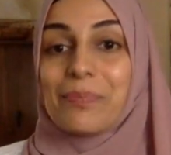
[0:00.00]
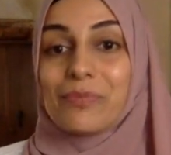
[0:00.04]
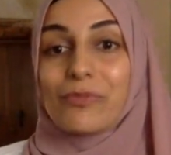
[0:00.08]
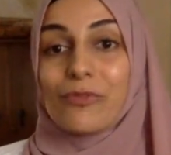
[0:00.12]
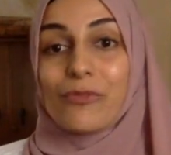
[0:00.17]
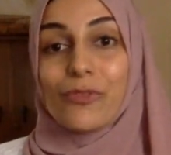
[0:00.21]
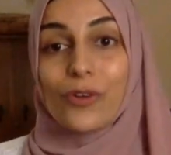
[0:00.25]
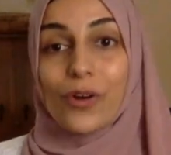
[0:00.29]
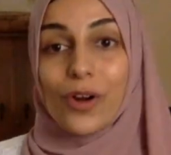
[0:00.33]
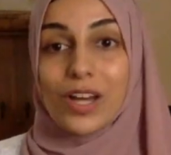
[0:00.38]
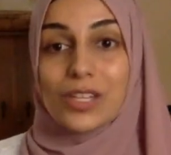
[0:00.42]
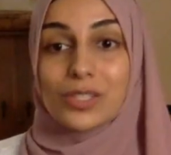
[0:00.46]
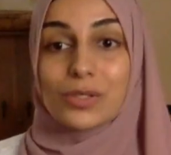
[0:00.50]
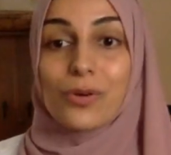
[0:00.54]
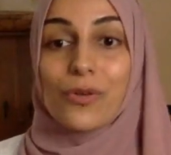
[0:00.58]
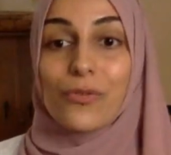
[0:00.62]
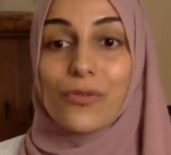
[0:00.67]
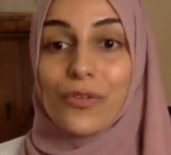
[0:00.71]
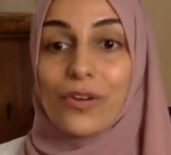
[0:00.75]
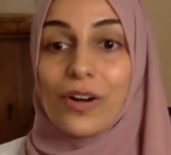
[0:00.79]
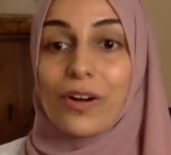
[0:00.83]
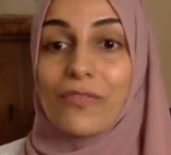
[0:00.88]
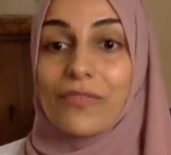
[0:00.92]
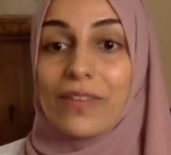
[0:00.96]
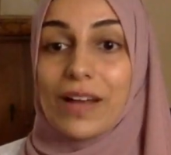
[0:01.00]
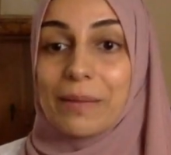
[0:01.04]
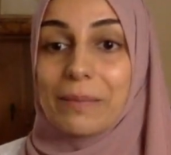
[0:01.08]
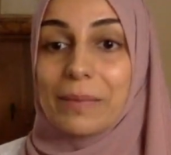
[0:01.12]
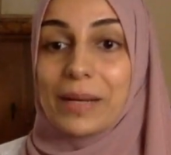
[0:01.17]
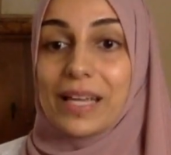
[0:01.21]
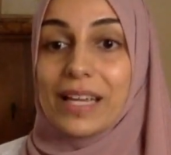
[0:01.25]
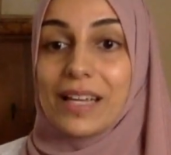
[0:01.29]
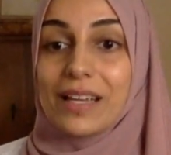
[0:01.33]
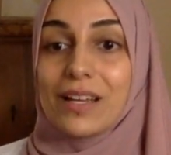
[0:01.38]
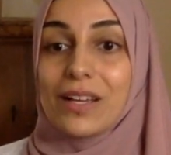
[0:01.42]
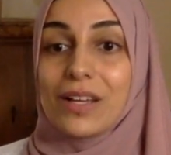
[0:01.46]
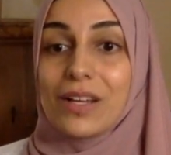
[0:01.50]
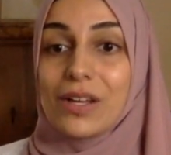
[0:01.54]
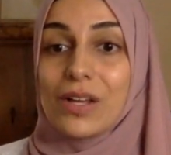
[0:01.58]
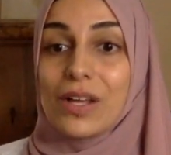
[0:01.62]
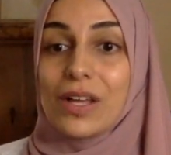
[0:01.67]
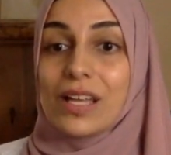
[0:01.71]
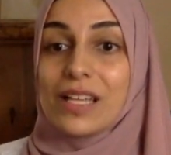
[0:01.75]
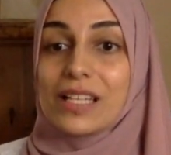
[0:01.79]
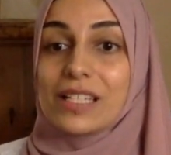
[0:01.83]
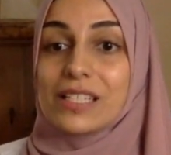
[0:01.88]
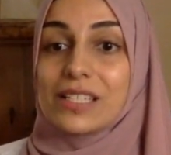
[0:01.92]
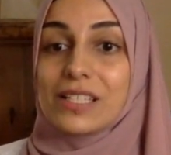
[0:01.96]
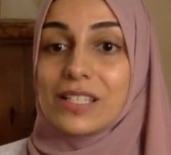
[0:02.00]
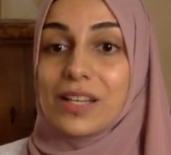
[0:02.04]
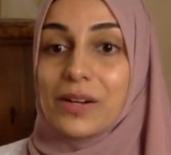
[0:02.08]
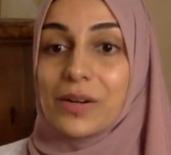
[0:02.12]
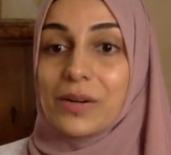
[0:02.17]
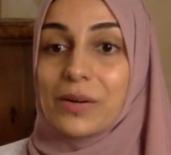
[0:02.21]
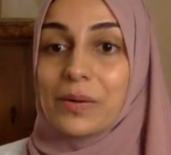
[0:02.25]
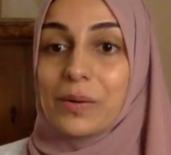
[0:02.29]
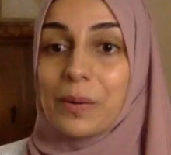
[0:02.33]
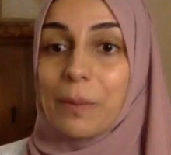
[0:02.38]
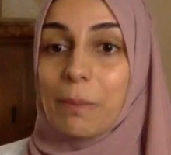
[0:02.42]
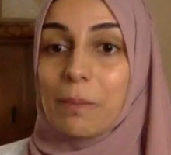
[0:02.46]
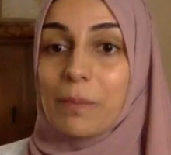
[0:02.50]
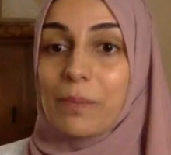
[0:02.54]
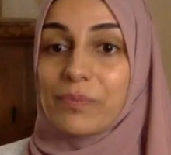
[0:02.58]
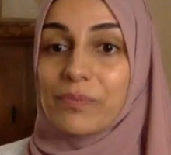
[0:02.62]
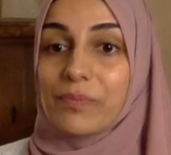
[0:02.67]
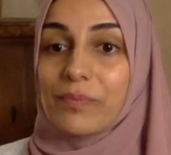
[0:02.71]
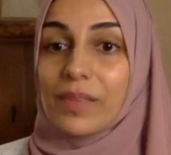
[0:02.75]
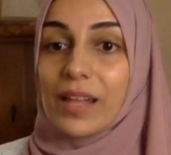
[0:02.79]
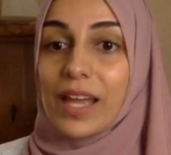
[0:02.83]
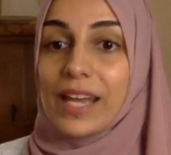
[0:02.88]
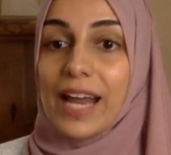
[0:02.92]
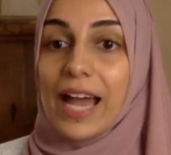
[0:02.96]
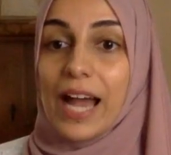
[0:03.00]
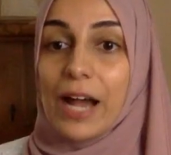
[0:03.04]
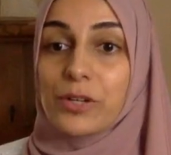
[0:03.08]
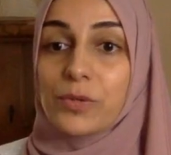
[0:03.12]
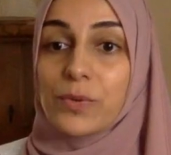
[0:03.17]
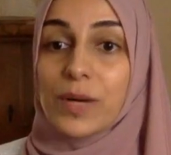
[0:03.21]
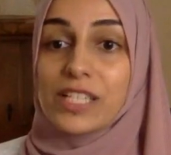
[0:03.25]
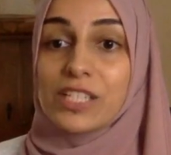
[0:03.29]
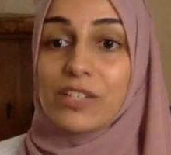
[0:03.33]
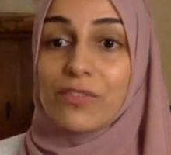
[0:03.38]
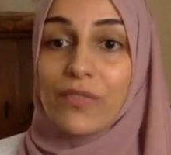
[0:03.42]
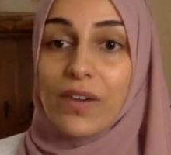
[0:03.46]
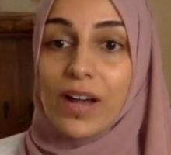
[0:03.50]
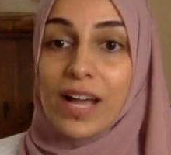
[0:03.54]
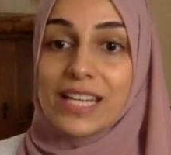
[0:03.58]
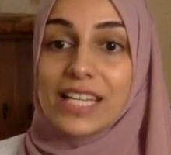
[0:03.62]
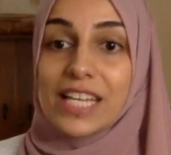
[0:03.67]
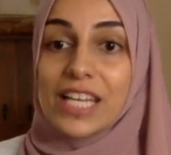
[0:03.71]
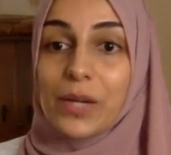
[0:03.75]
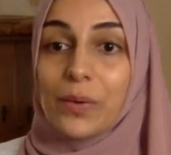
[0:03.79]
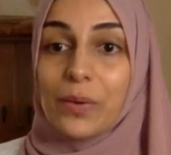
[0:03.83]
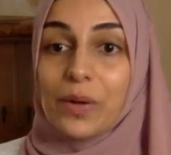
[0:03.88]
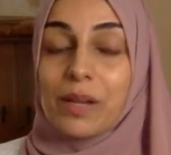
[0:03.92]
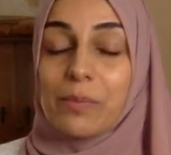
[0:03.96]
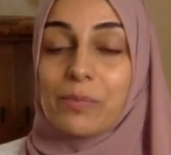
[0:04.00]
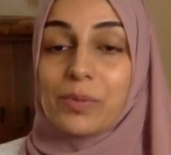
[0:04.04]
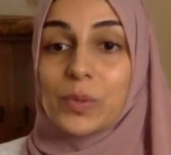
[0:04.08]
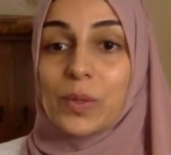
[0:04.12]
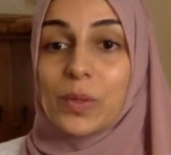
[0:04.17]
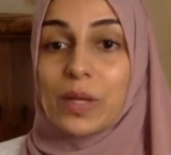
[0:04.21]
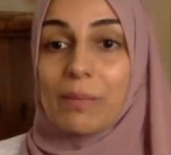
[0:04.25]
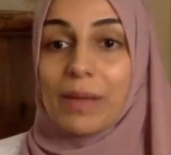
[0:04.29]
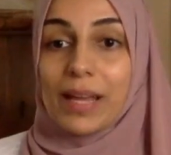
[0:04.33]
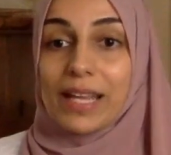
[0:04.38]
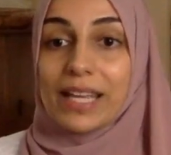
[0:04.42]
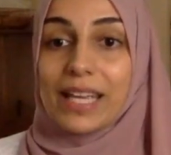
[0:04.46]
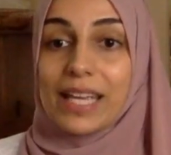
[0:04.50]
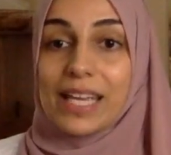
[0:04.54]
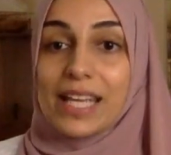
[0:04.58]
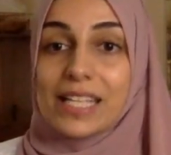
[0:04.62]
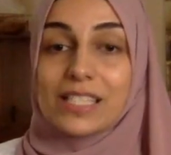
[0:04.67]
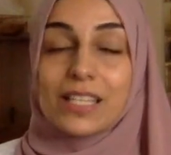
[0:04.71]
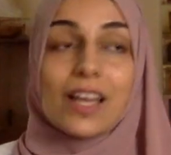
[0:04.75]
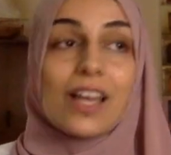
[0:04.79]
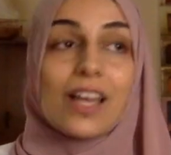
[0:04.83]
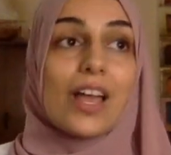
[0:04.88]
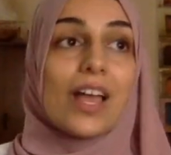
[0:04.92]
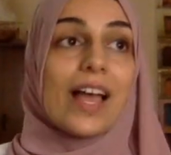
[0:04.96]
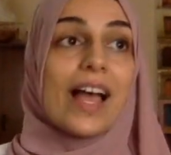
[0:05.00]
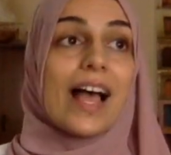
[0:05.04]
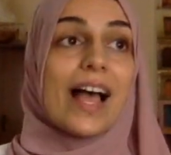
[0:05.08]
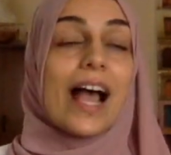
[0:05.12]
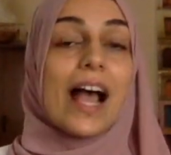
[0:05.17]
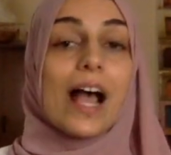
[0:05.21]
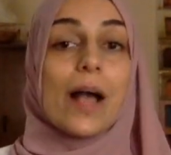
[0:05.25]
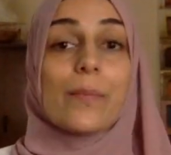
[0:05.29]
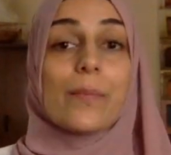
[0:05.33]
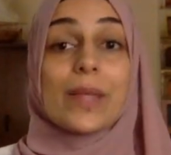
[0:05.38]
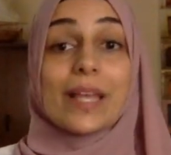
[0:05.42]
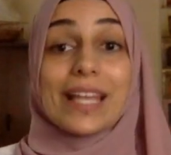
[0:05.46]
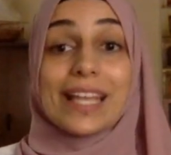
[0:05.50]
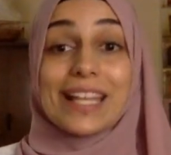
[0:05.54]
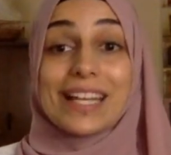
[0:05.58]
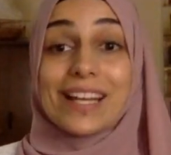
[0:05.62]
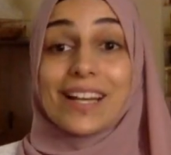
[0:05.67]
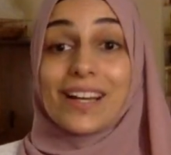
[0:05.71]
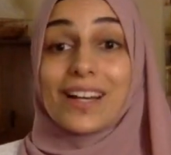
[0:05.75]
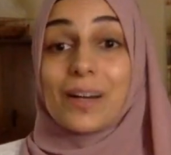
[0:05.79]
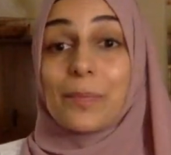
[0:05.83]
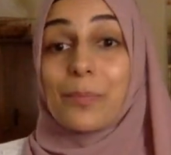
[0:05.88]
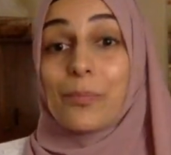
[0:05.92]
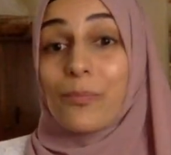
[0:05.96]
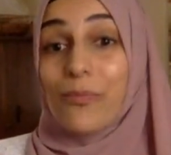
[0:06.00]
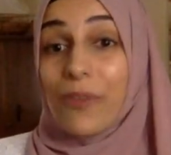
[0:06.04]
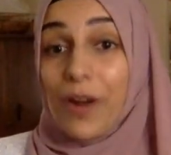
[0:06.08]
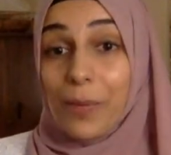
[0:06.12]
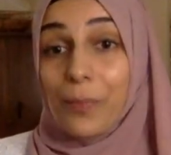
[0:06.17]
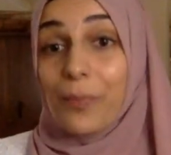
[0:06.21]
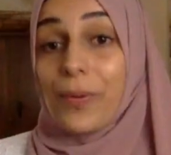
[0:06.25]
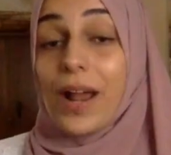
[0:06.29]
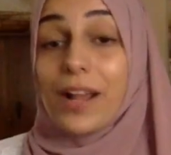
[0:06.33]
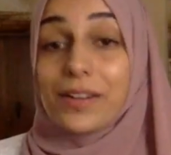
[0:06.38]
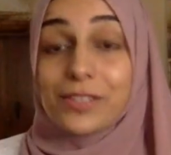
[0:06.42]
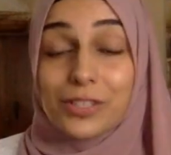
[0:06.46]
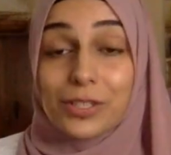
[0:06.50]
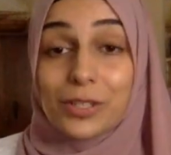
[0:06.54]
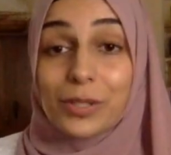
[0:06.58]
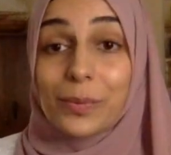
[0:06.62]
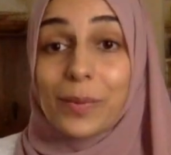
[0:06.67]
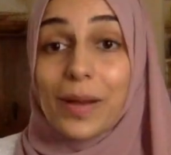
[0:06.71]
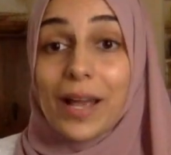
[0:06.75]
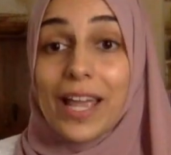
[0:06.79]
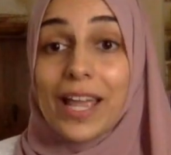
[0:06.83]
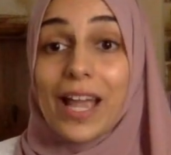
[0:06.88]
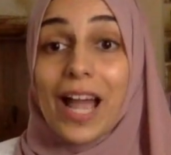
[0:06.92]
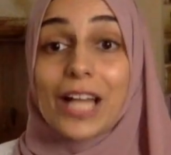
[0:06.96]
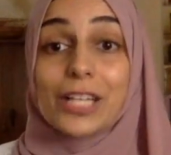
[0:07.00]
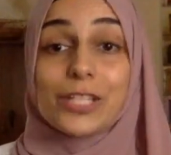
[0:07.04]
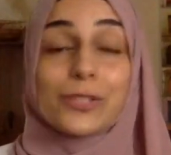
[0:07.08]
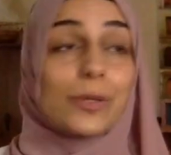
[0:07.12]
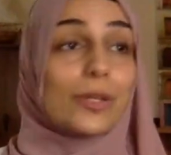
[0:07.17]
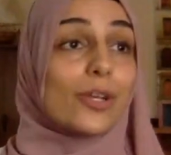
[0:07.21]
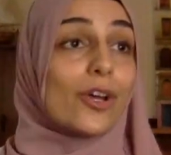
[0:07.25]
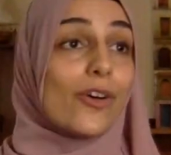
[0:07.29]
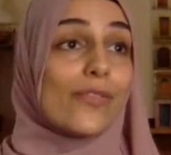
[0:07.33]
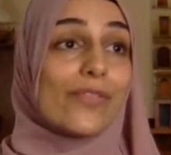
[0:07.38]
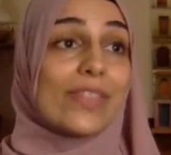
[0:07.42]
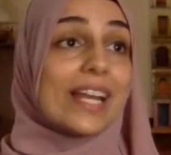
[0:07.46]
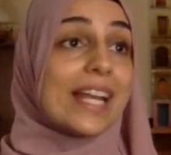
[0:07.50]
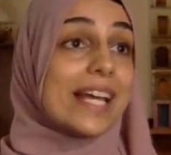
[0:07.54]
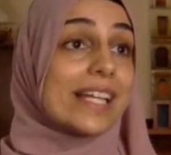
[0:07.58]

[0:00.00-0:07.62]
for us or for our family. So, and how do I divide equally between my kids? In a very practical way, I do a lot of the